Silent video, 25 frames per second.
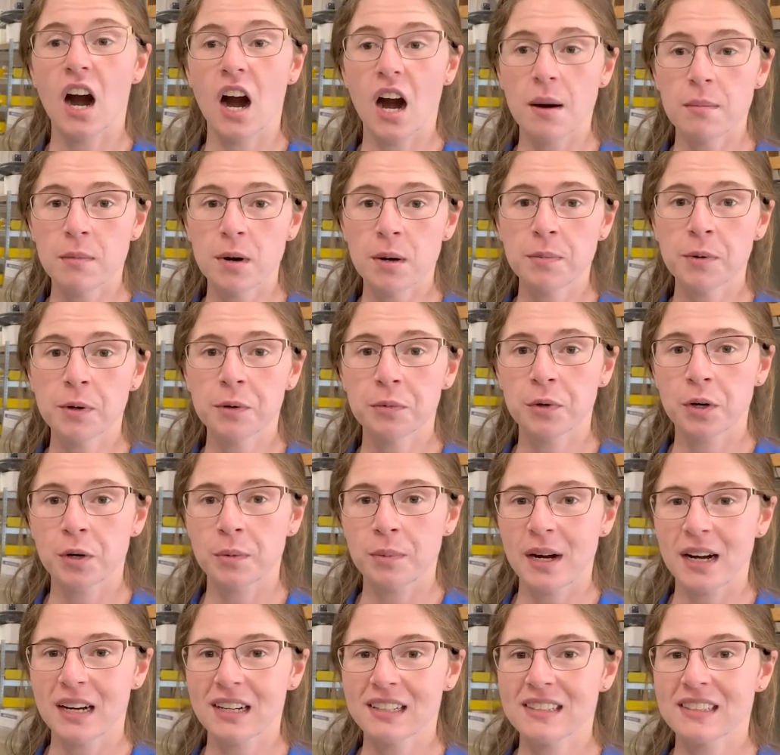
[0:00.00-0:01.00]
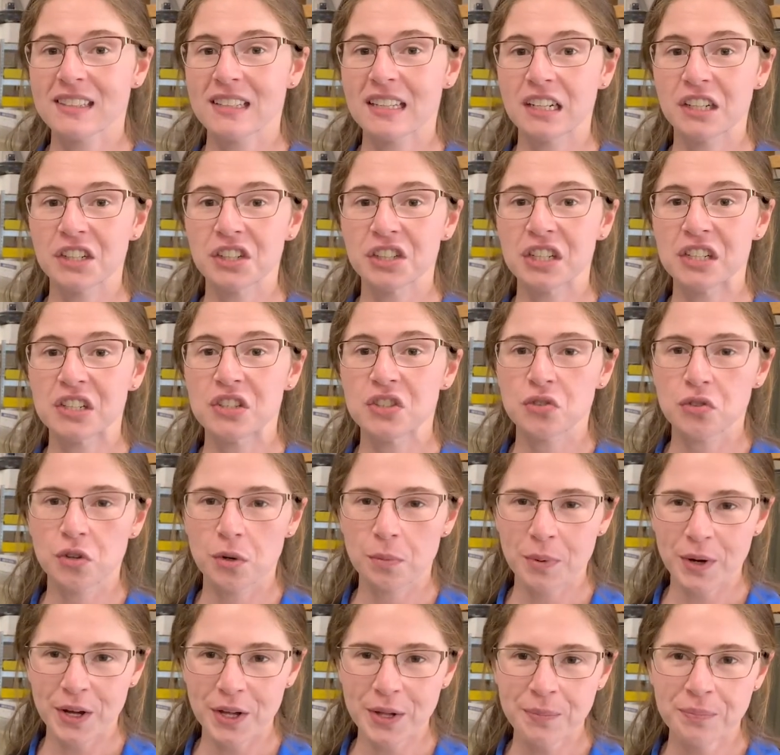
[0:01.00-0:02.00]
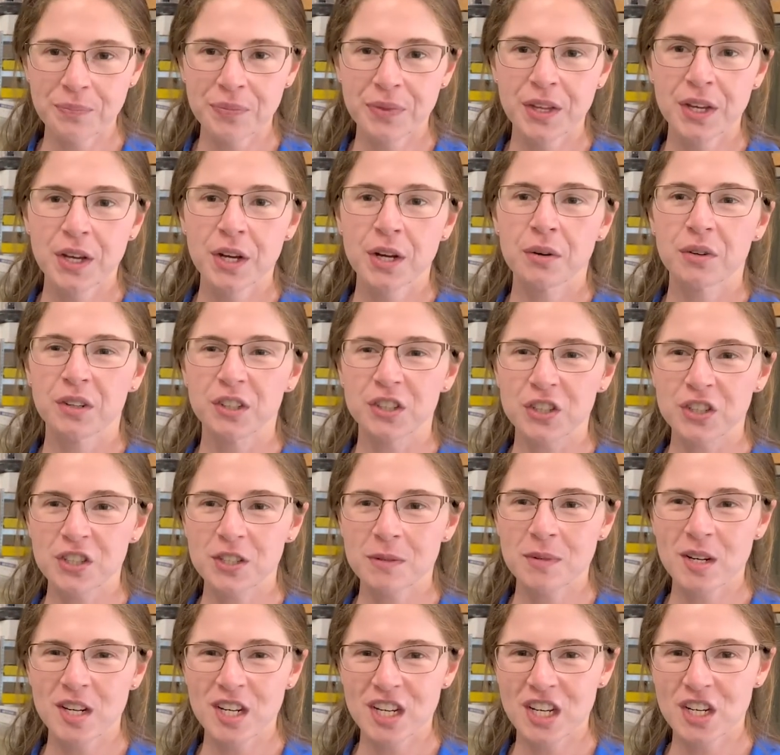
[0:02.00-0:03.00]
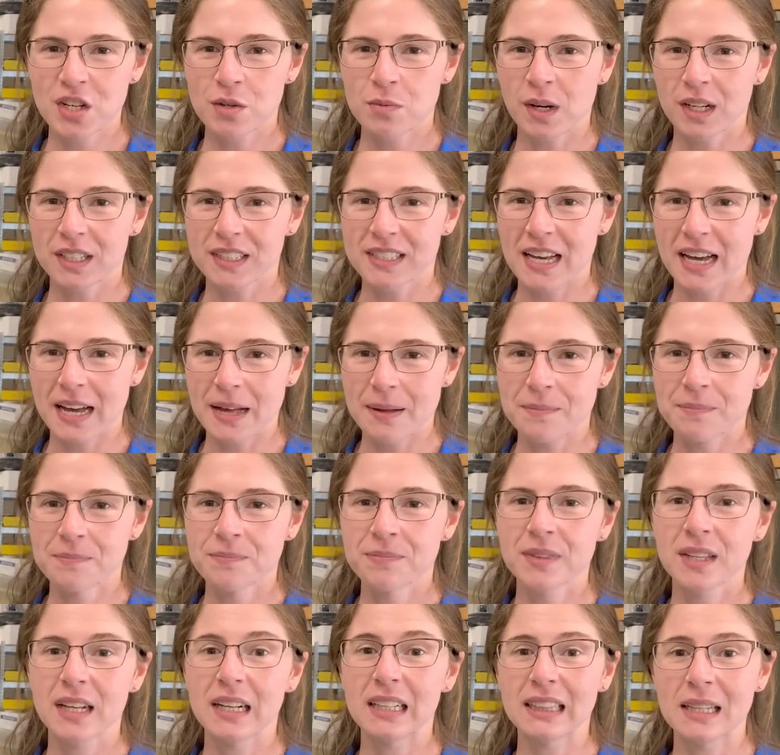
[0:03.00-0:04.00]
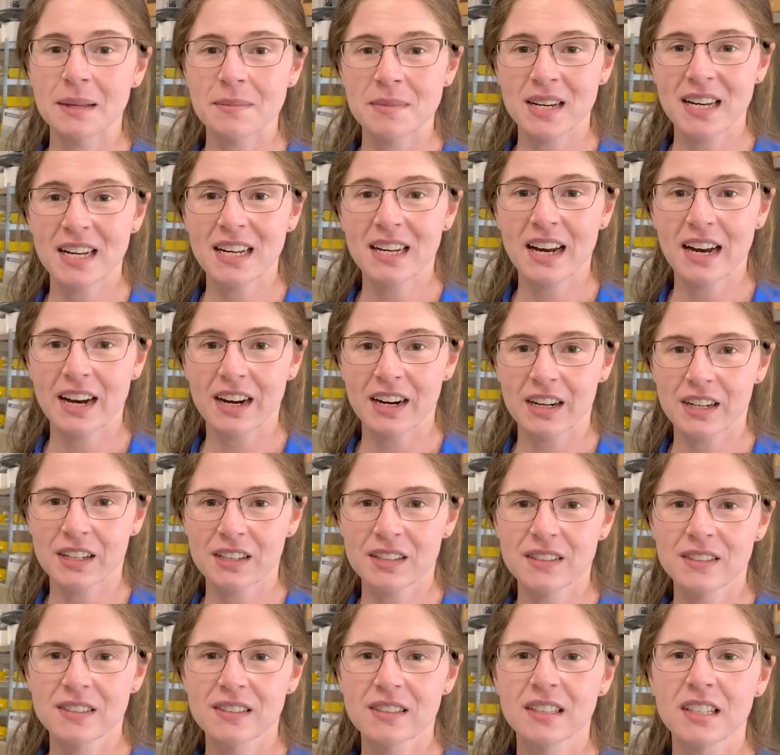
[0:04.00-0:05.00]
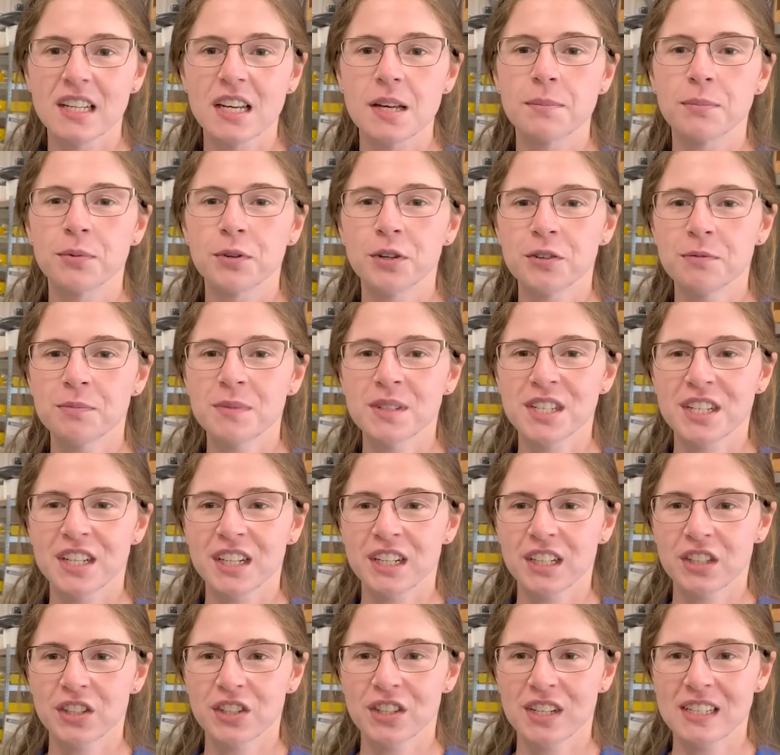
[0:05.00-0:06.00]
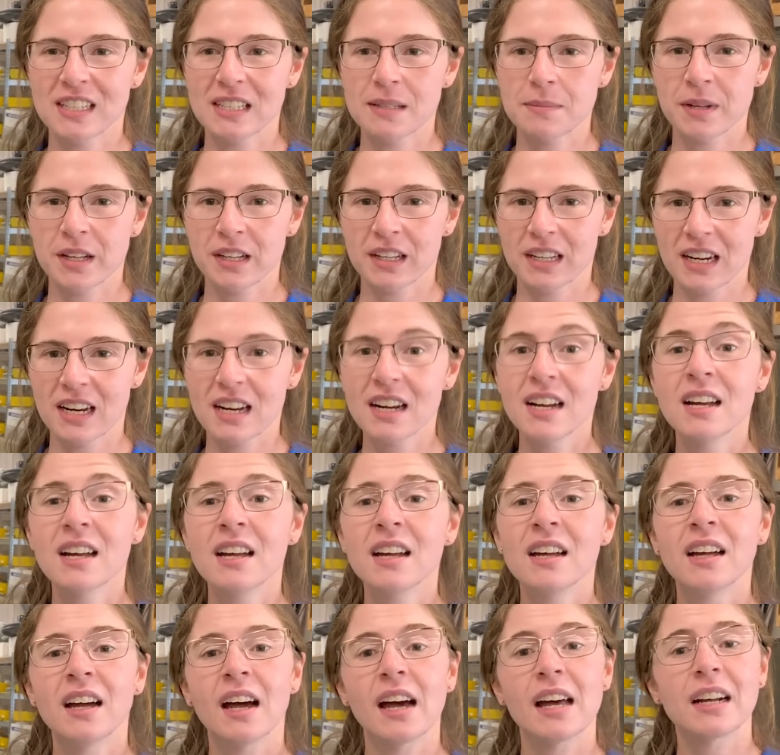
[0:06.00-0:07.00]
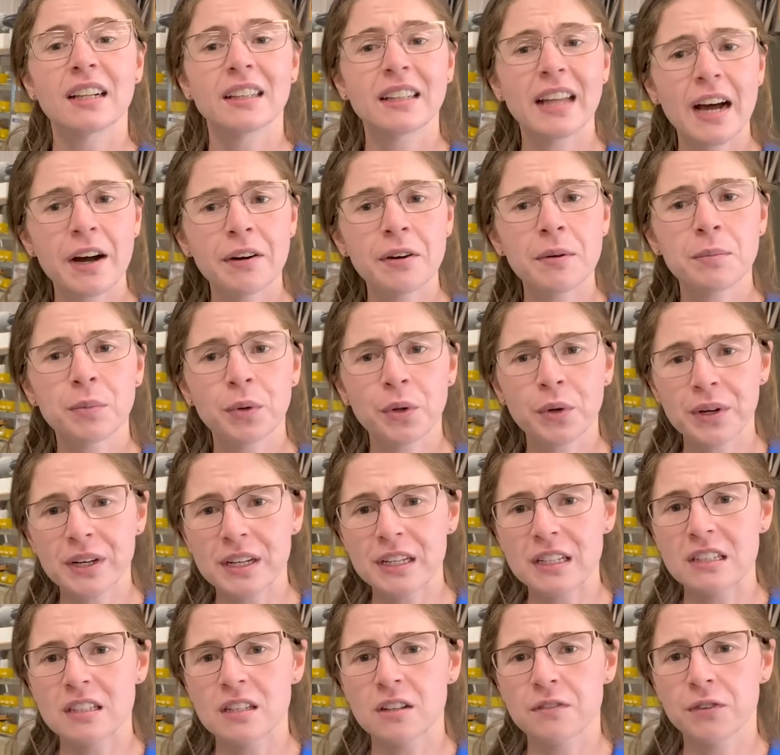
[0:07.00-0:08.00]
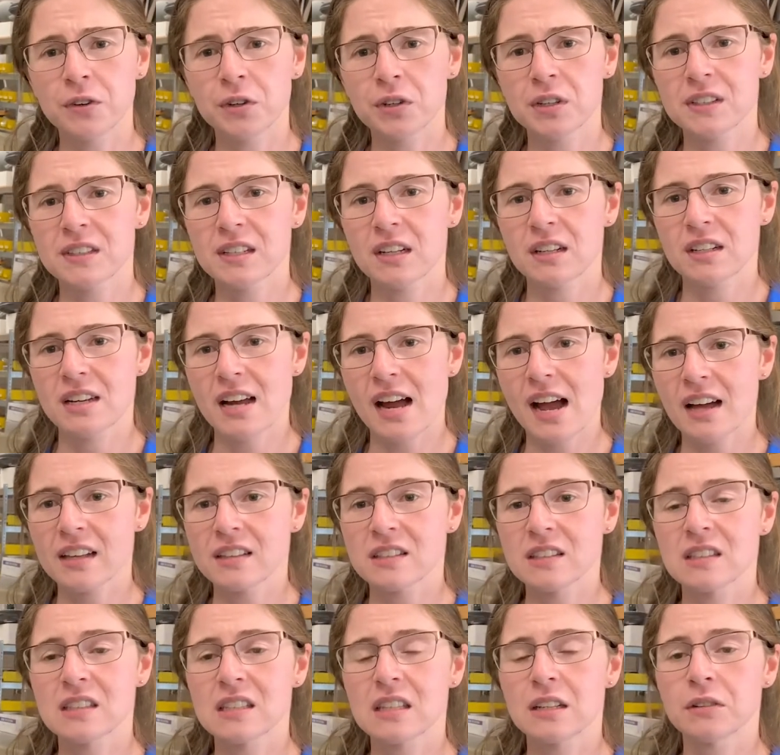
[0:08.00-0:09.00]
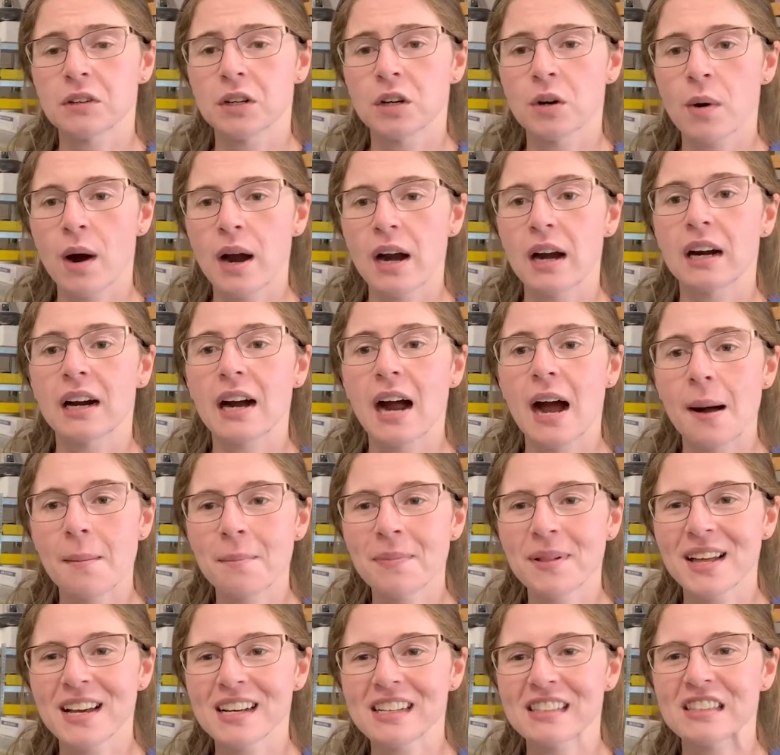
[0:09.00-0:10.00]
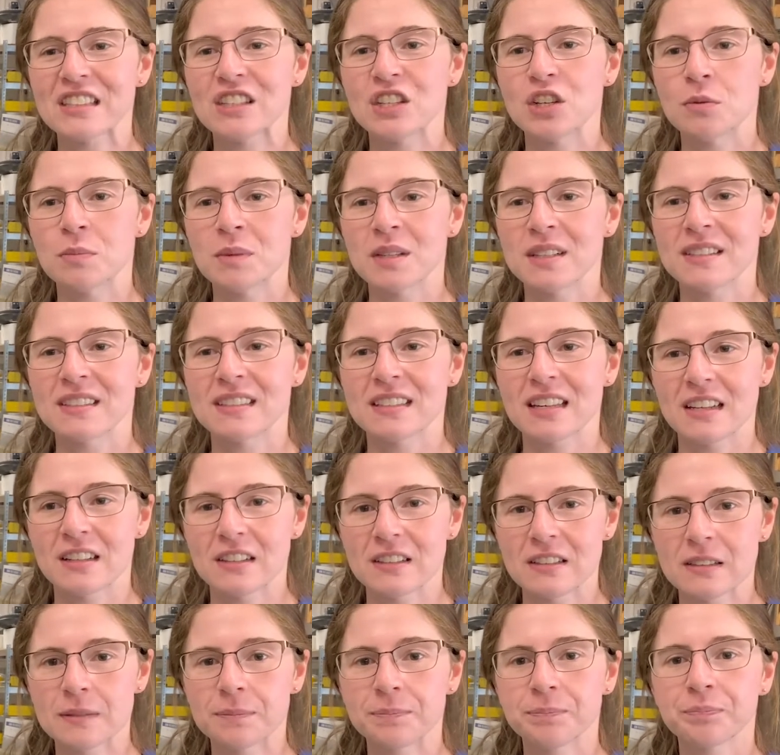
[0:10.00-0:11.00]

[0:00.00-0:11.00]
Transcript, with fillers: Our mobile robots increase throughput, reduce machine dwell time, eliminate errors, improve material traceability, and allow employees to focus on tasks that require complex human skills.